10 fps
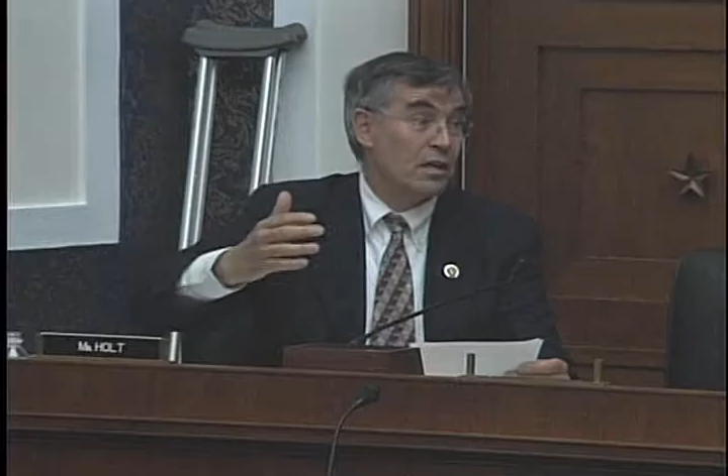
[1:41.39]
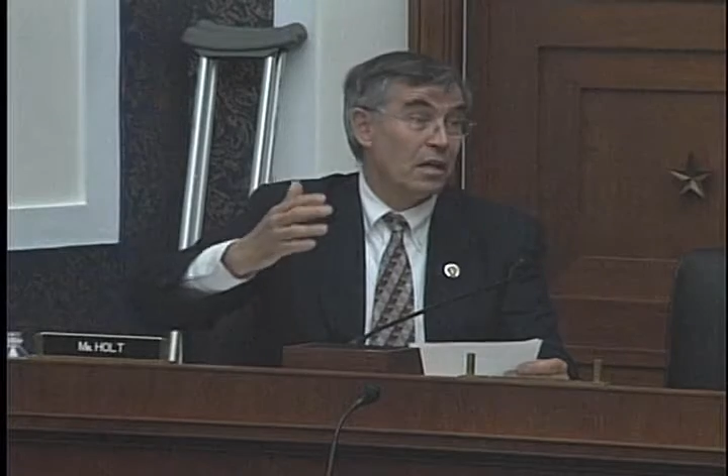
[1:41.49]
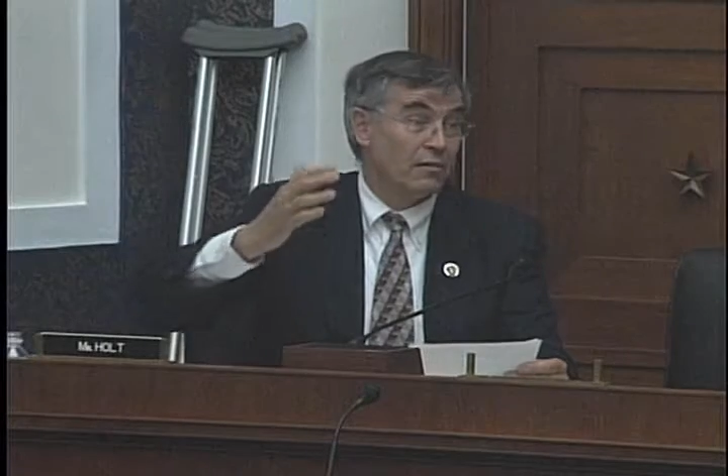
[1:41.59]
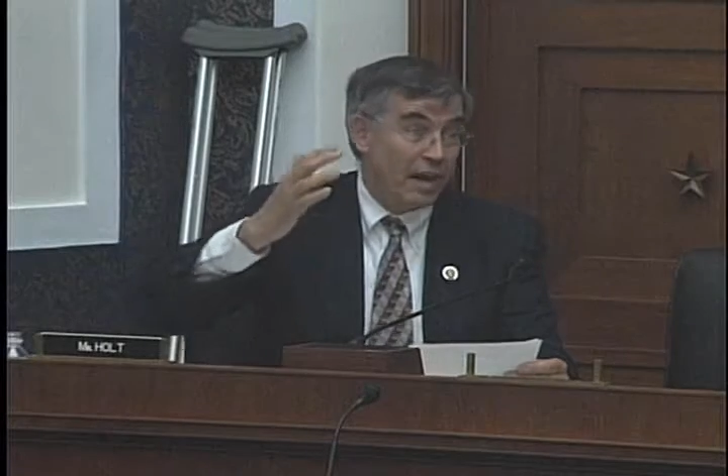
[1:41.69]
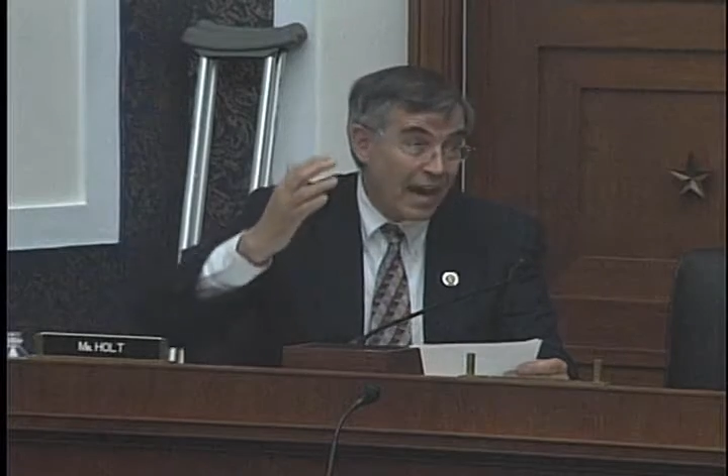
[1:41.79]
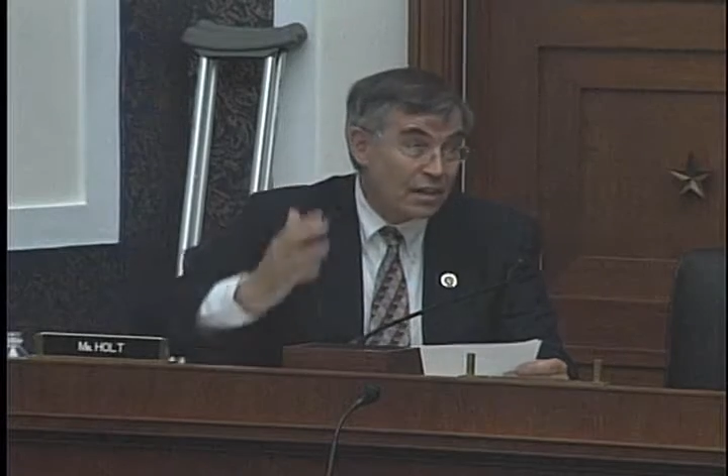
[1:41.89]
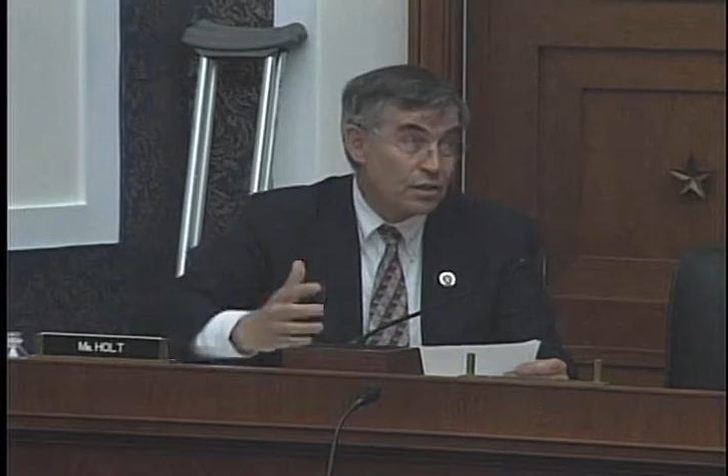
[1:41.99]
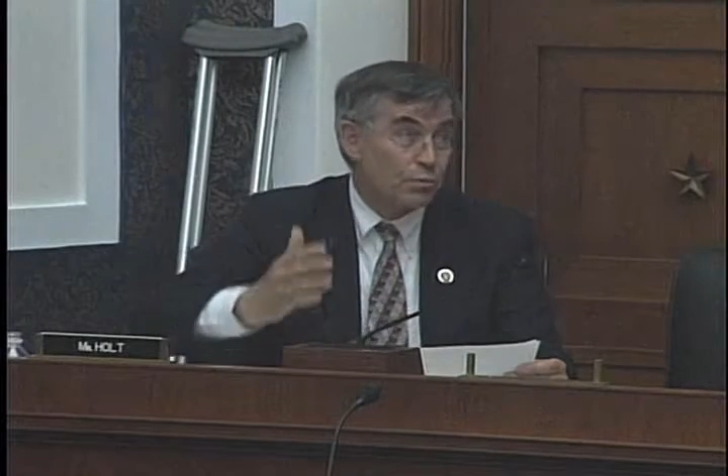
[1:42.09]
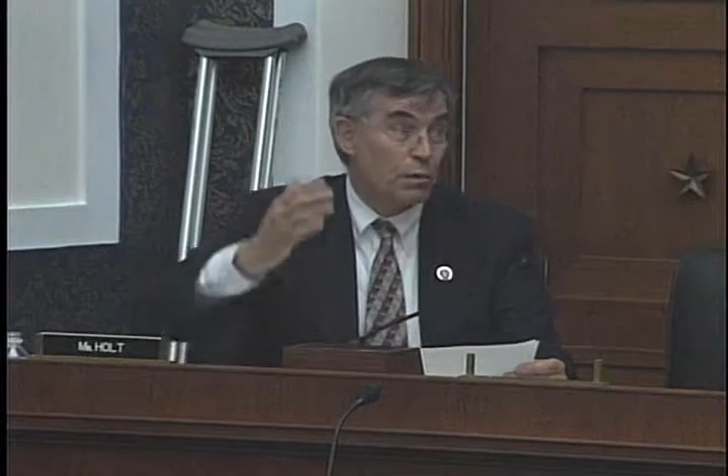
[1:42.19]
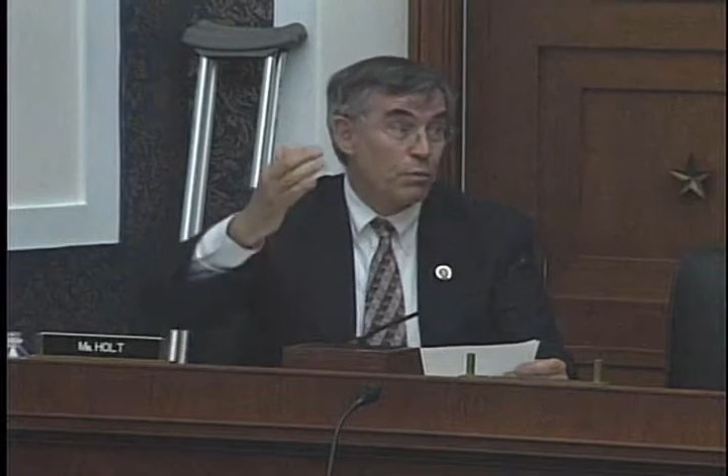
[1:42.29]
of
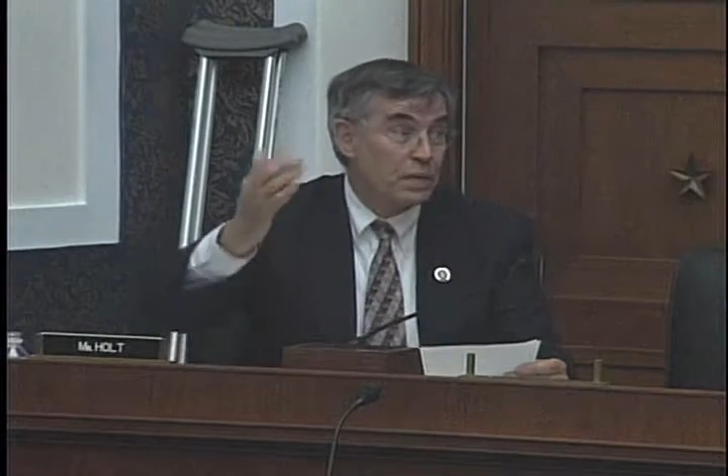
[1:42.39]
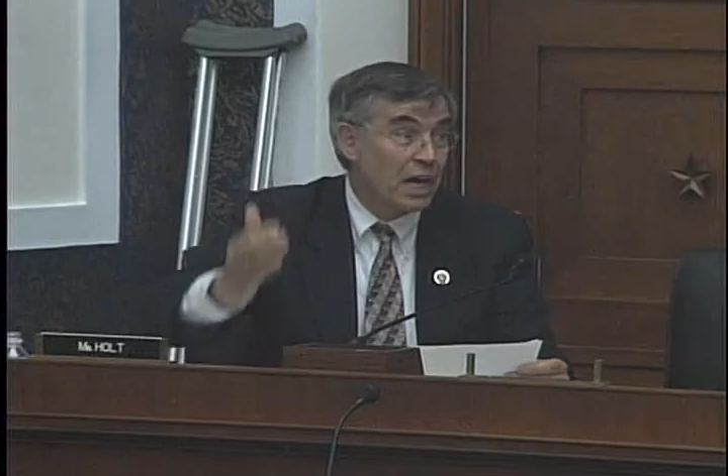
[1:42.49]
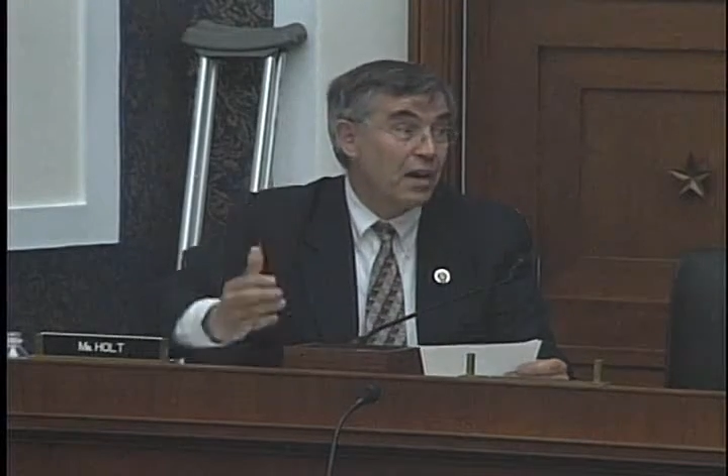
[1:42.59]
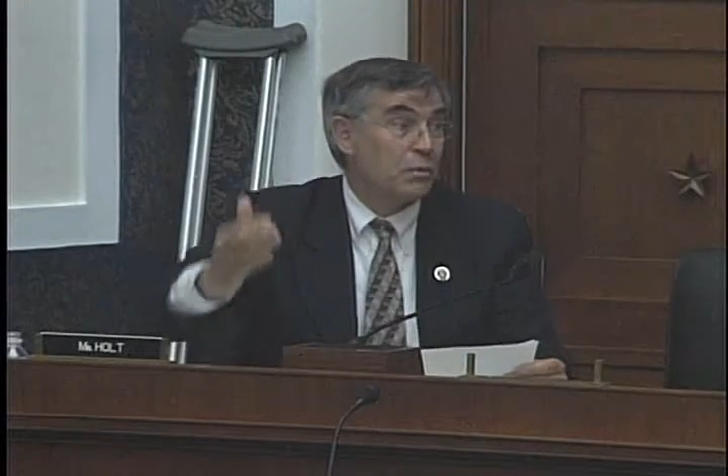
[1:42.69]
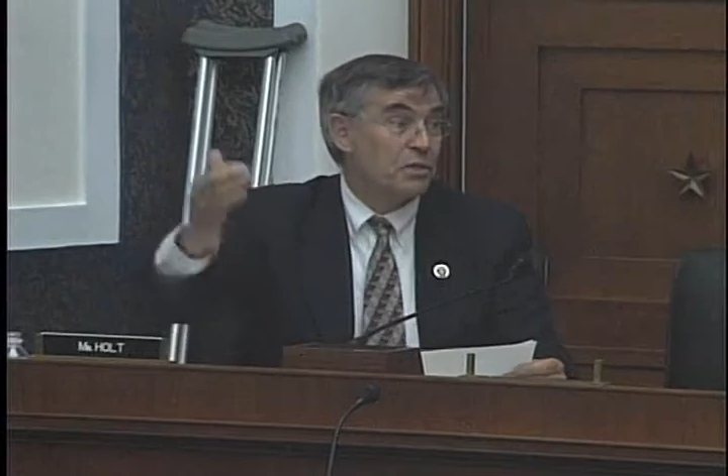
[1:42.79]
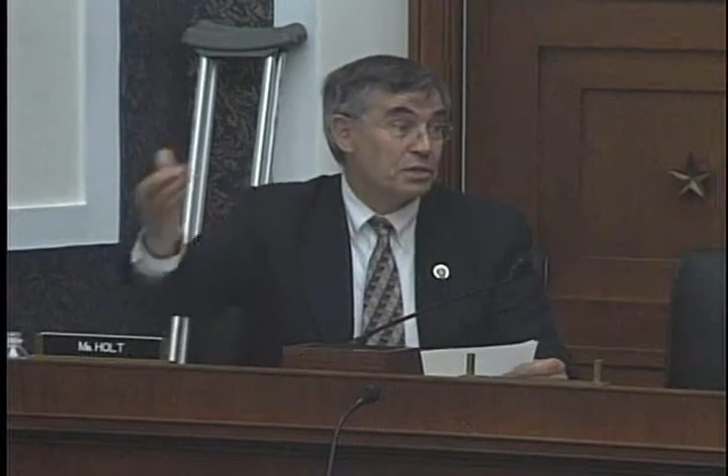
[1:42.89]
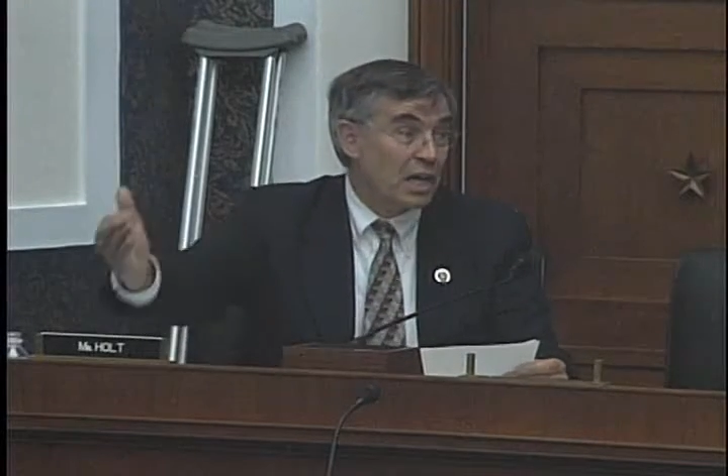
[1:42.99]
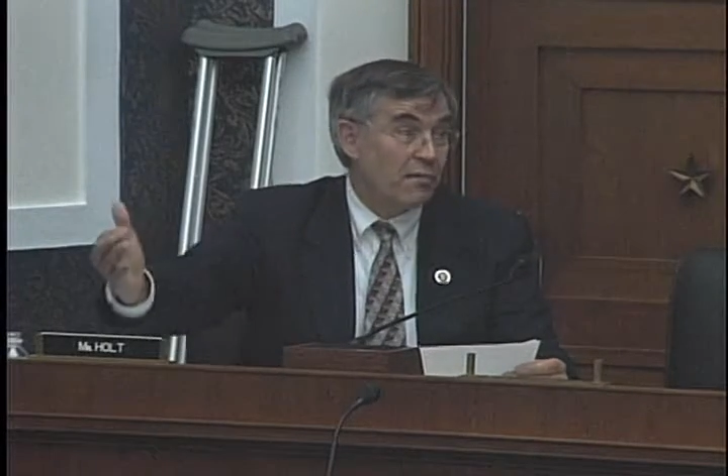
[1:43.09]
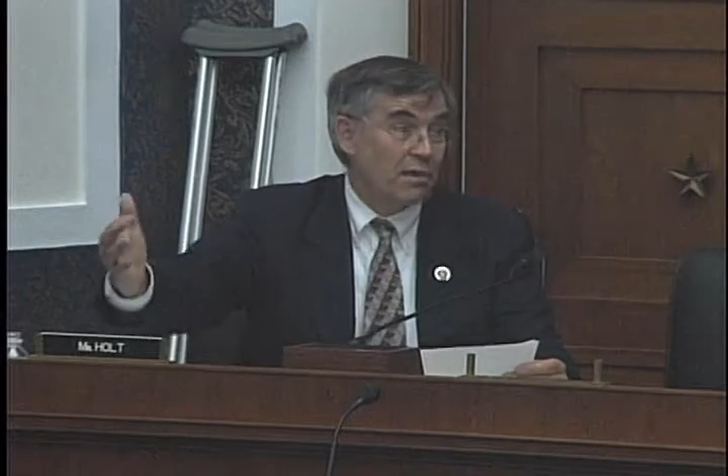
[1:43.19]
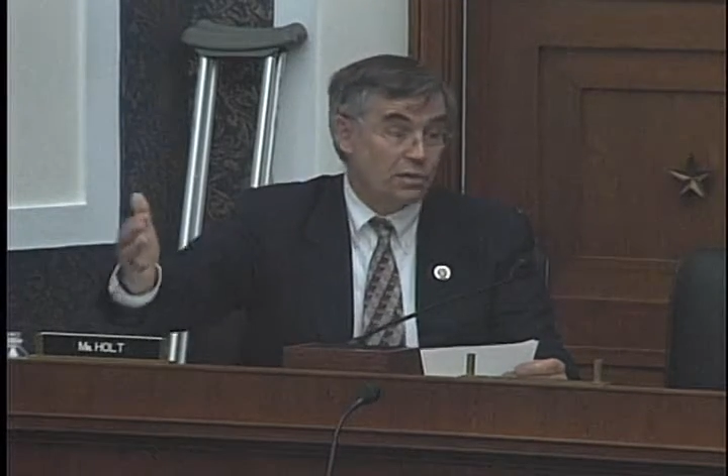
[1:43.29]
extra retirement
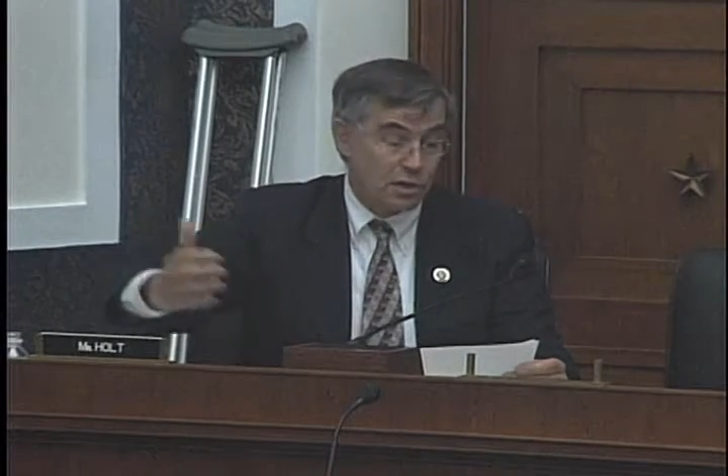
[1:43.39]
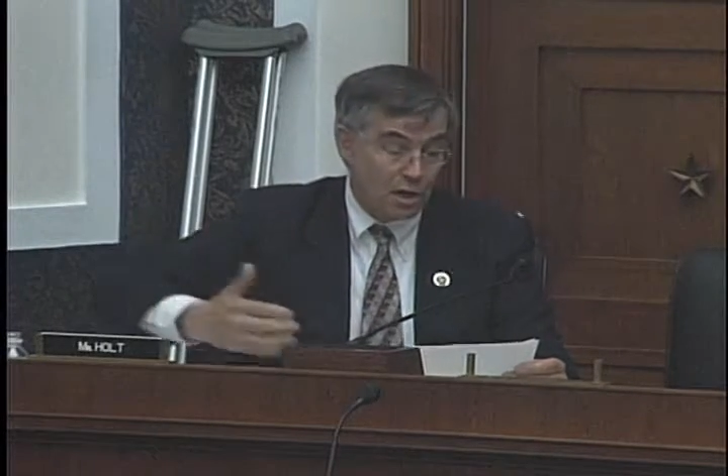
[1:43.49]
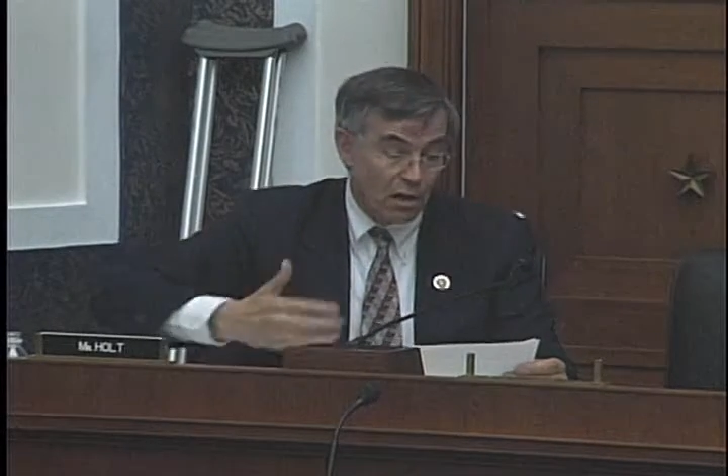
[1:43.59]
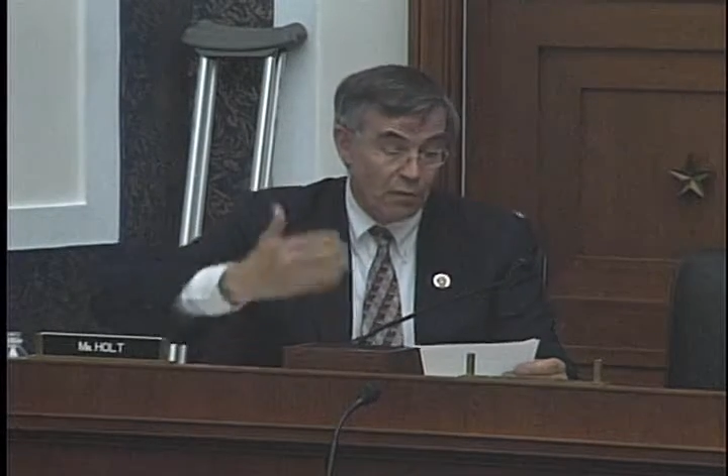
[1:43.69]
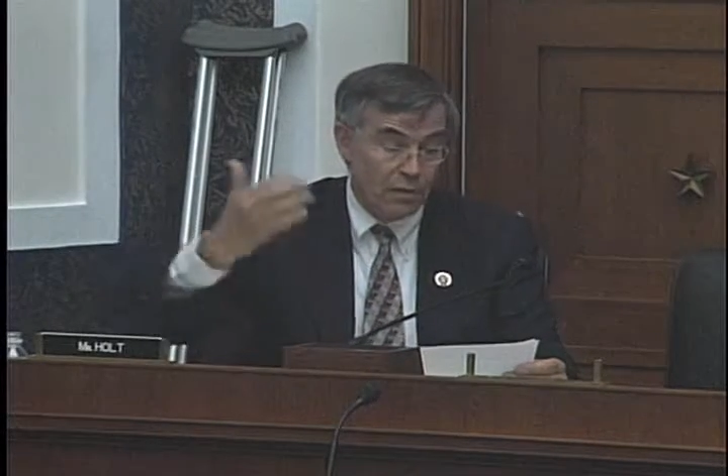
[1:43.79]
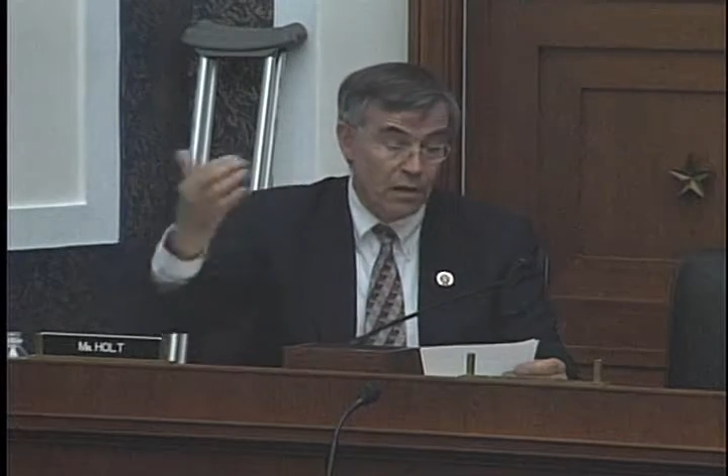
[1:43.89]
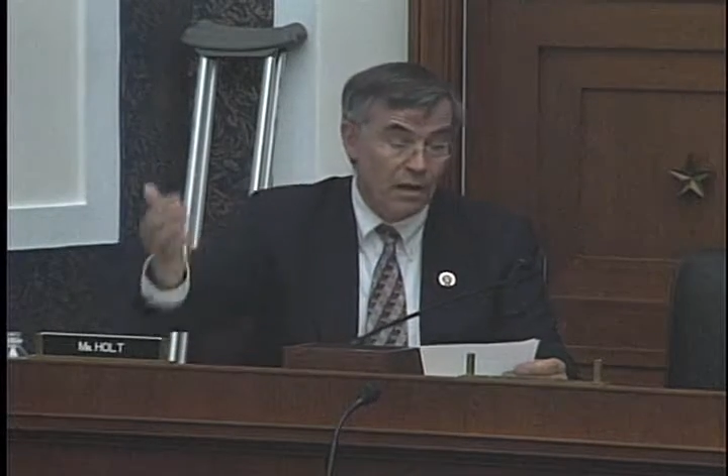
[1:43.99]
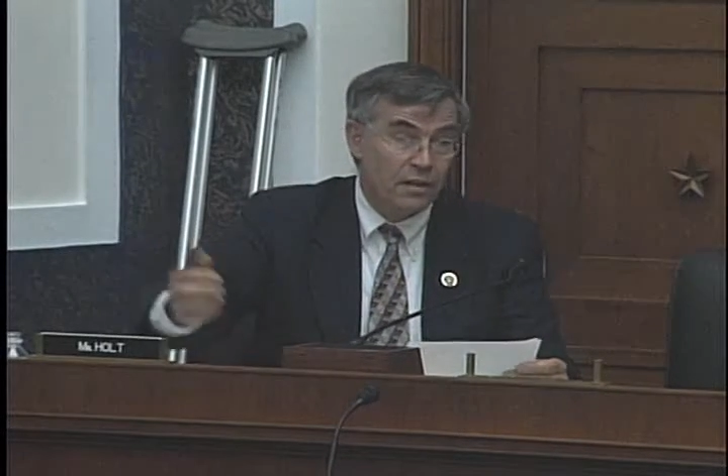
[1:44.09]
savings to cover